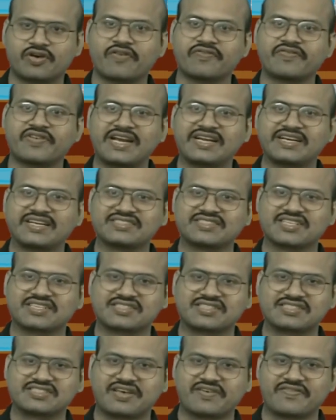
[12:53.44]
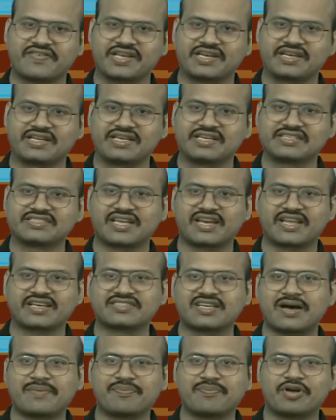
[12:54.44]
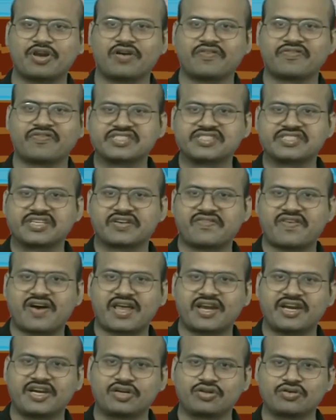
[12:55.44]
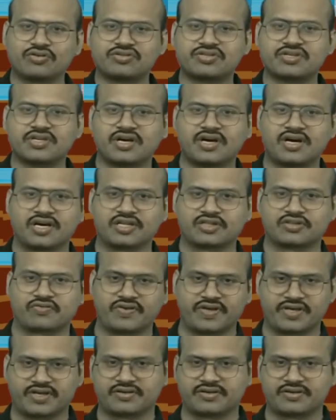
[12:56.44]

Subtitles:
1967 is an example of reservoir-induced earthquake.